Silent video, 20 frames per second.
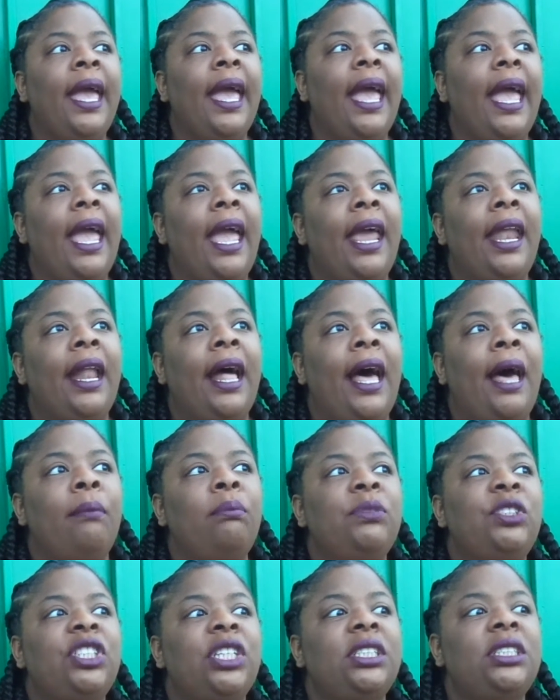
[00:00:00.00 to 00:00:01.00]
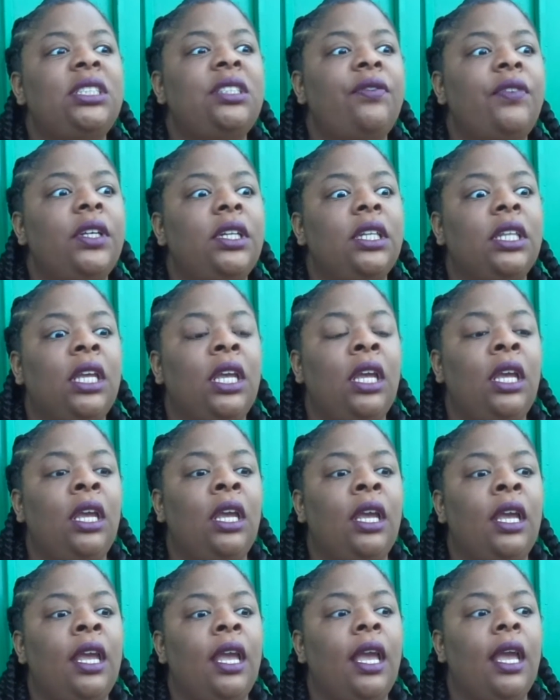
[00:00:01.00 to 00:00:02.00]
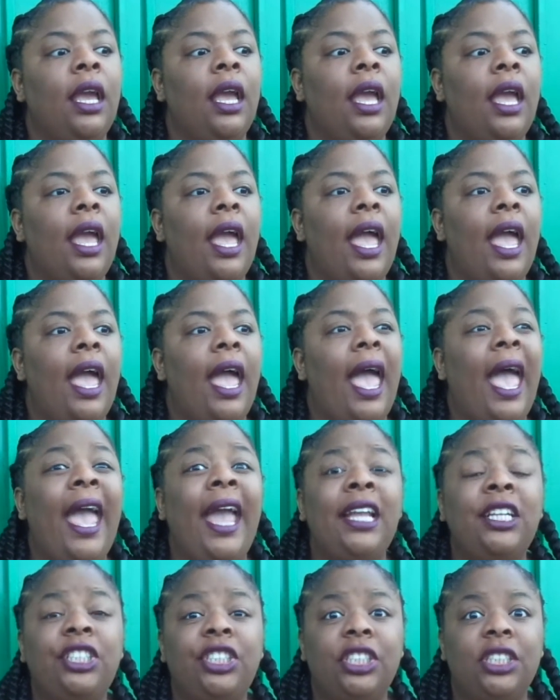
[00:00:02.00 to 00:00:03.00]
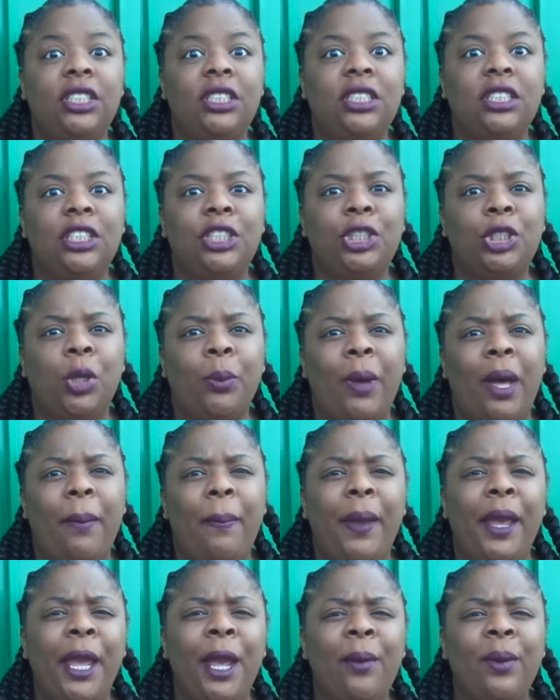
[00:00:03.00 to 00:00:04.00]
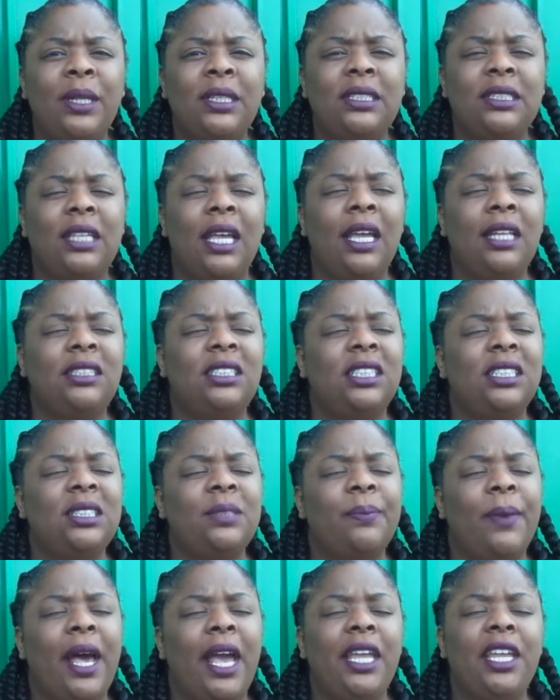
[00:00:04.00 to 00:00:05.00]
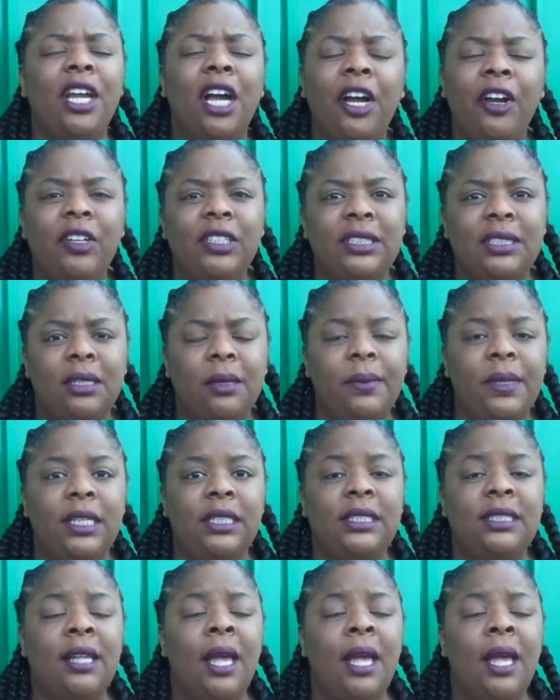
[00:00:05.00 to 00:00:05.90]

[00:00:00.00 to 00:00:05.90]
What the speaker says: And I'm just feeling anxious to show my parents and just my younger siblings,